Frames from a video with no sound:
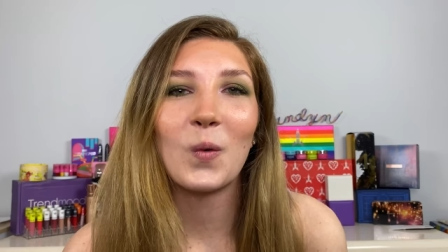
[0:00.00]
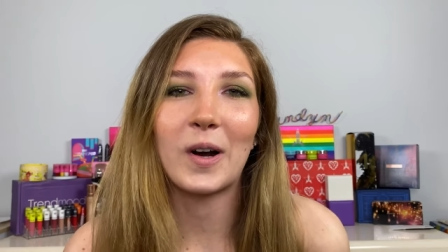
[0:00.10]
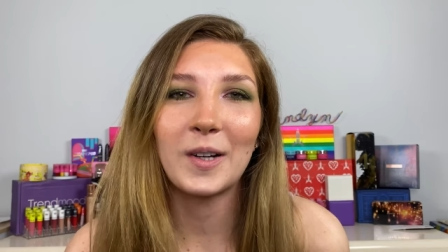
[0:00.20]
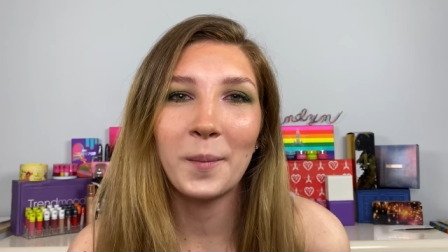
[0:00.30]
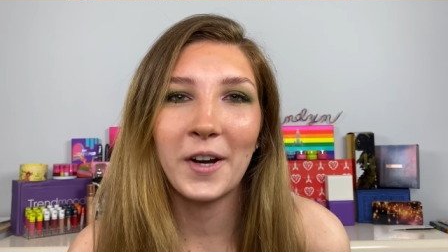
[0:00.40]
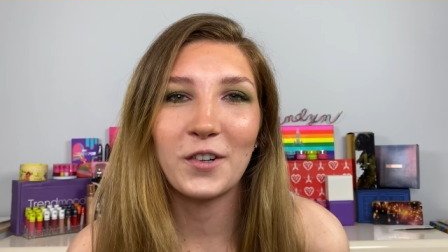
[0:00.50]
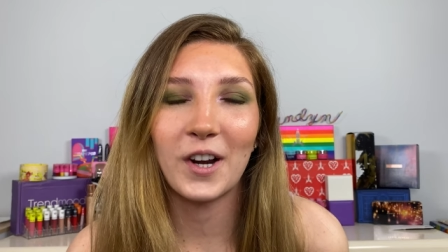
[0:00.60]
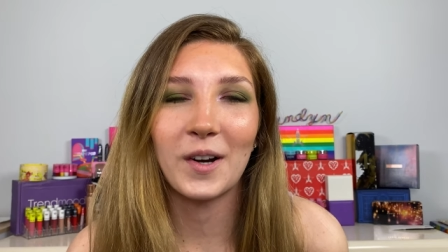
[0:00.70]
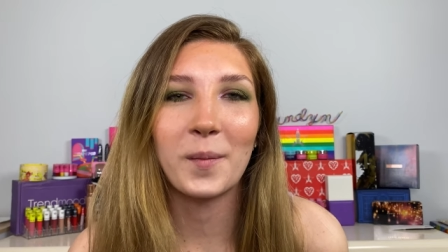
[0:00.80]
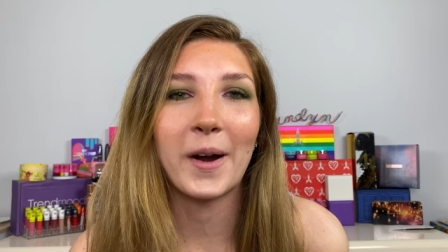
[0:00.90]
Welcome to my
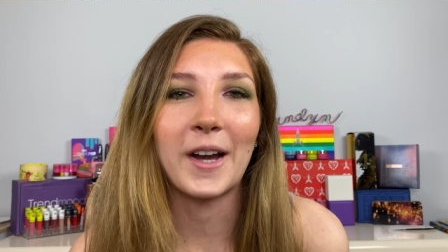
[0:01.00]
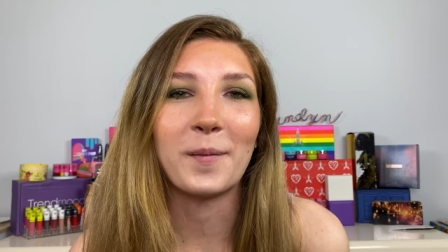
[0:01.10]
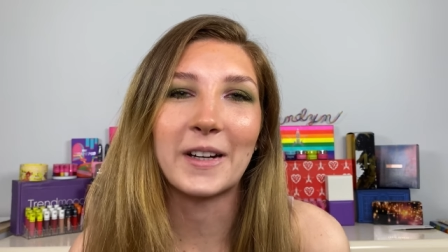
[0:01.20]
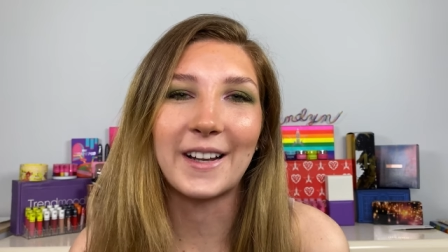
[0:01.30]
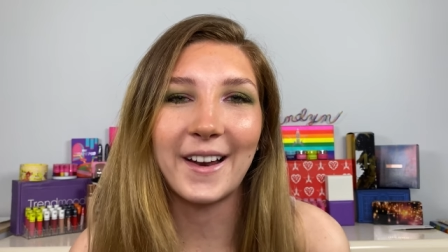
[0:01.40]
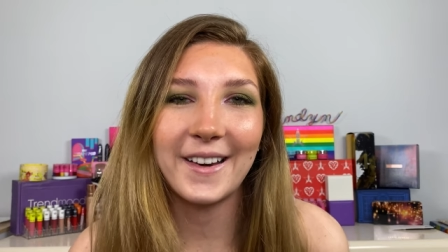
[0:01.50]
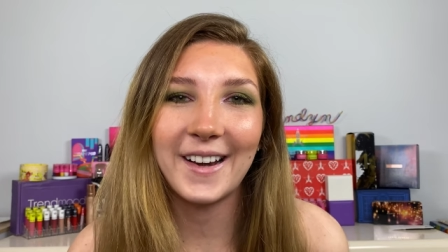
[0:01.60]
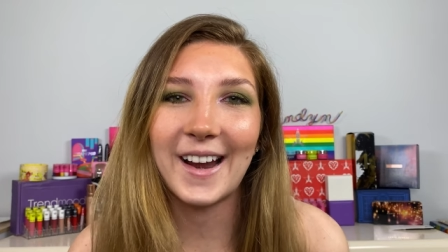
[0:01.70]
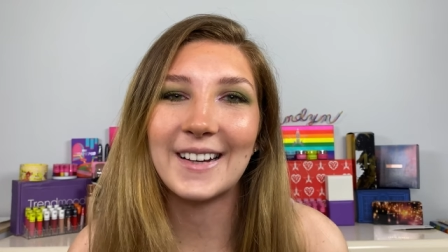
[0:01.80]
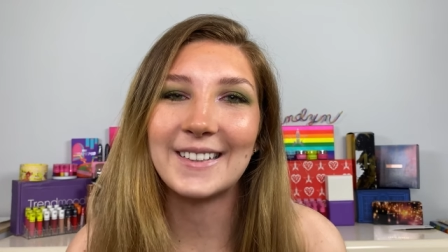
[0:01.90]
channel. My name is London
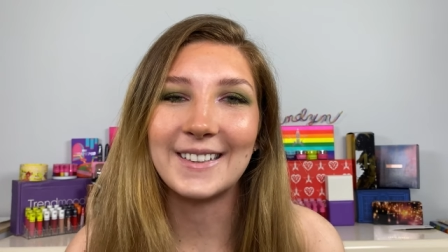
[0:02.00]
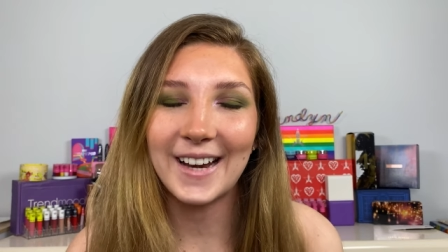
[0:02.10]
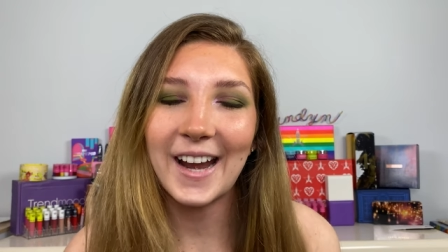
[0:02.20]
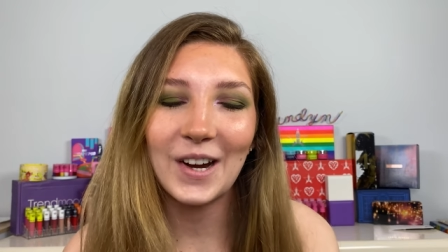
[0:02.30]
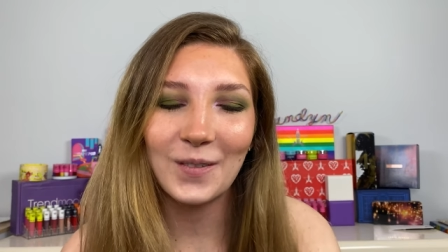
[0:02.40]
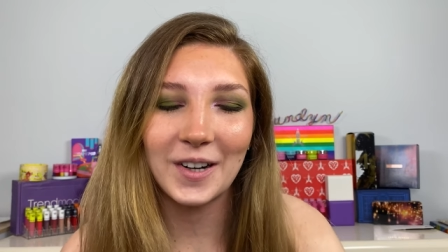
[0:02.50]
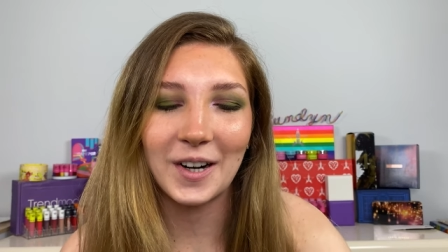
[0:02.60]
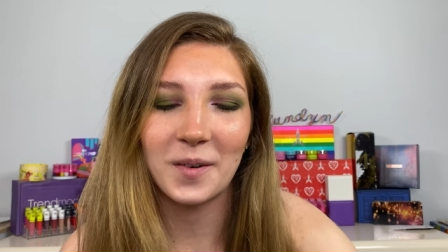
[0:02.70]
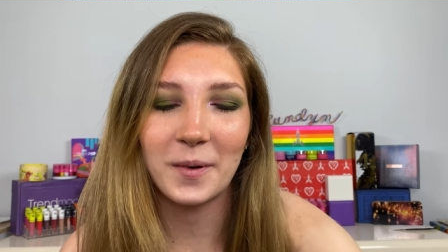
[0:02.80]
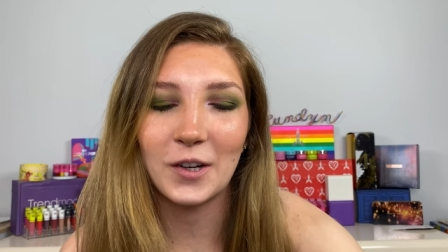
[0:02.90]
and today we are
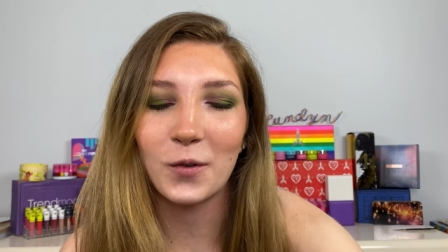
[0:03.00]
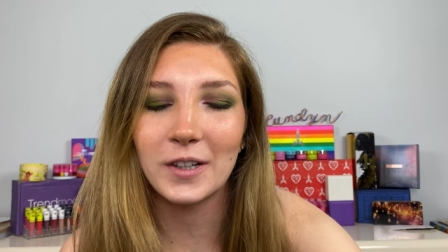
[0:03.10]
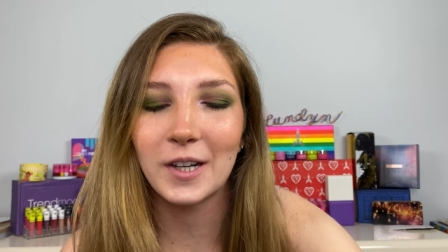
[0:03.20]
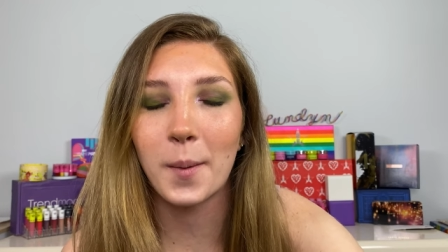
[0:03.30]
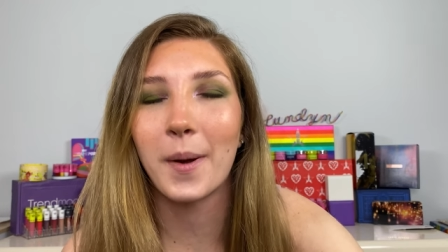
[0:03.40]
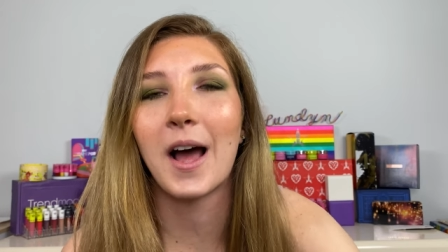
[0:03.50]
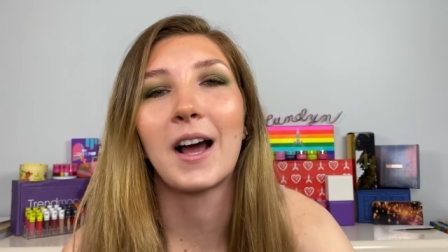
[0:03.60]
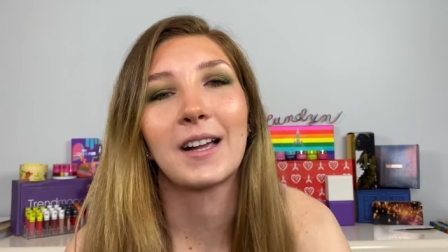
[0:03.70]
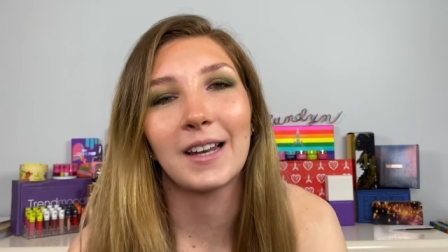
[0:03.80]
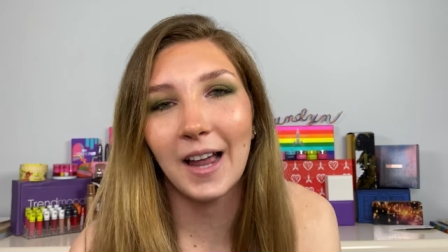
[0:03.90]
going to be doing some
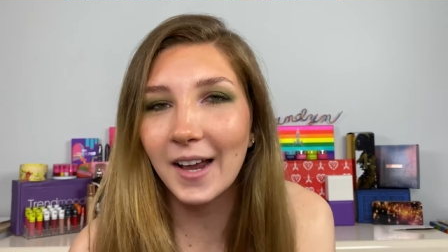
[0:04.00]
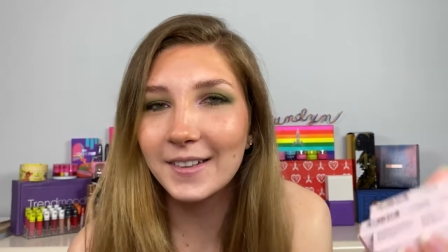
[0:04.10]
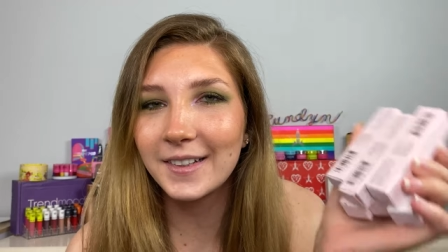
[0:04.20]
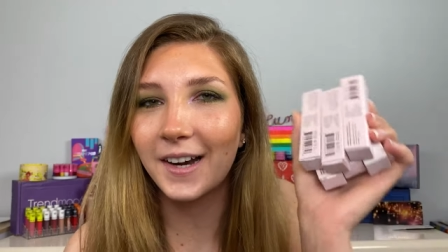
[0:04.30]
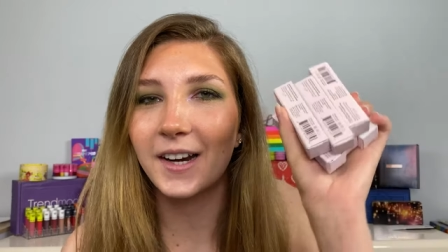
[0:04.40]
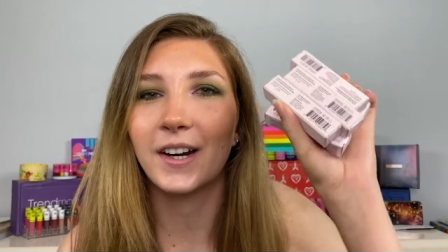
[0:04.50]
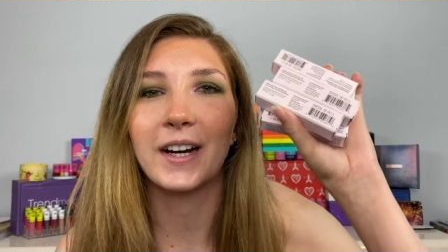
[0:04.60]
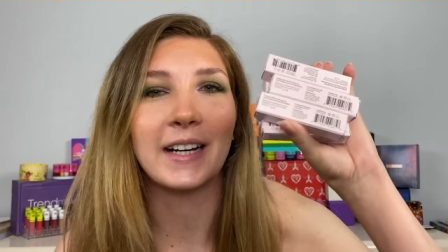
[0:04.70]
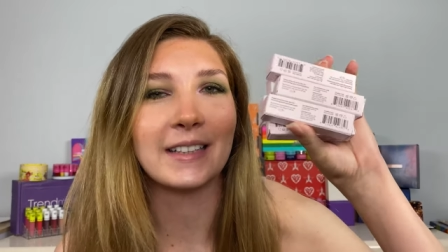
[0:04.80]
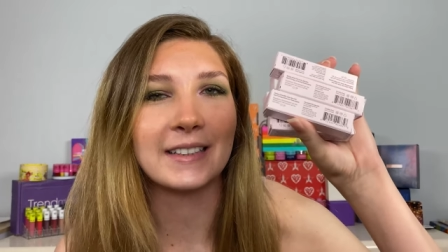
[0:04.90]

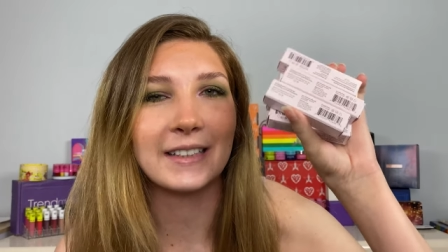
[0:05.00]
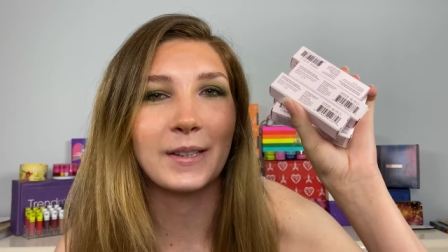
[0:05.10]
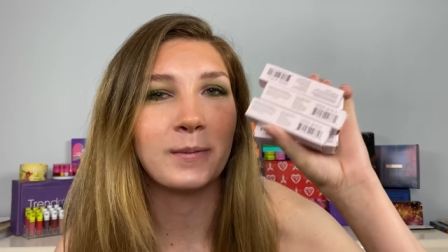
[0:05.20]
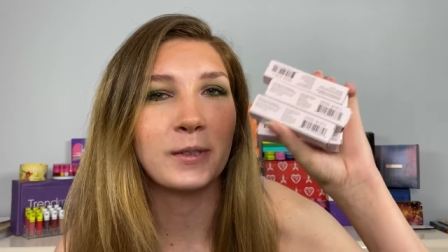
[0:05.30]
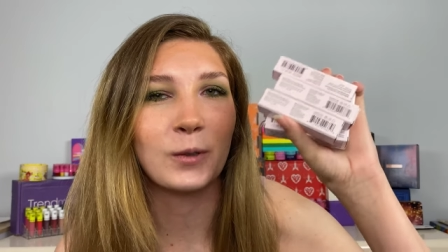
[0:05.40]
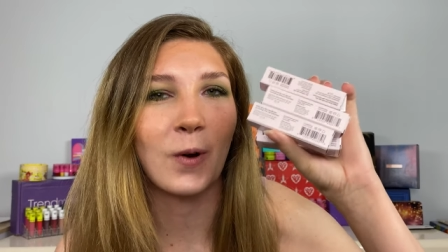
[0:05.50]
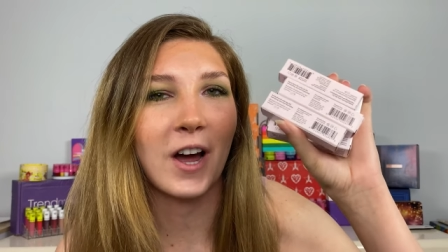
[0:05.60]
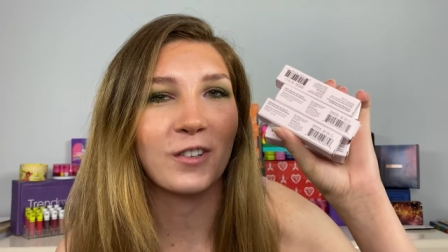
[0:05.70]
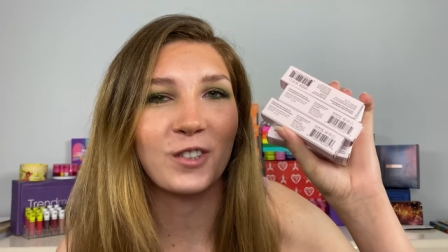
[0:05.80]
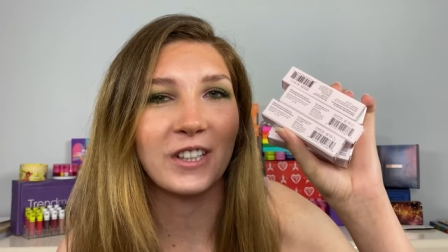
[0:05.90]
Glossier lip
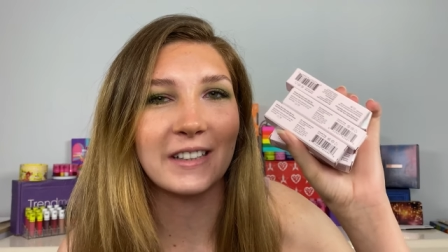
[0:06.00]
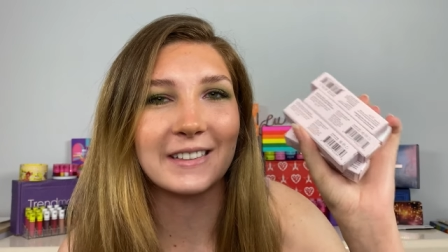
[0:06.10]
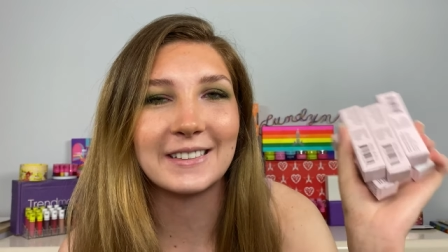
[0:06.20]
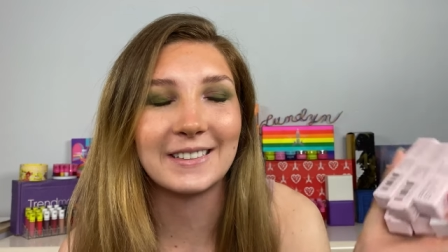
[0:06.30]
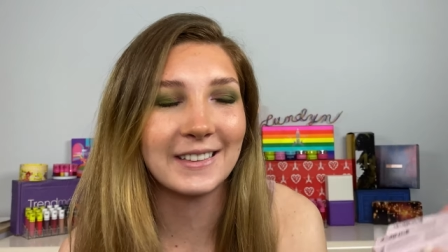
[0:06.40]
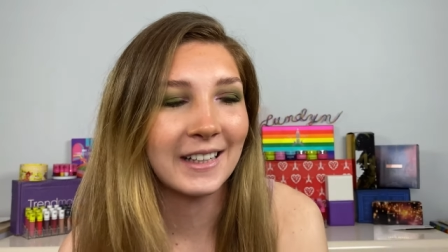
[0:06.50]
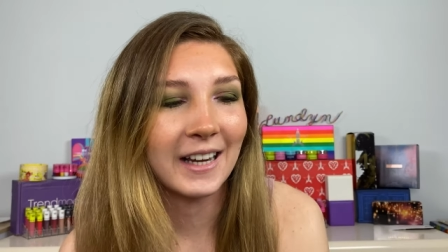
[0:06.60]
swatches.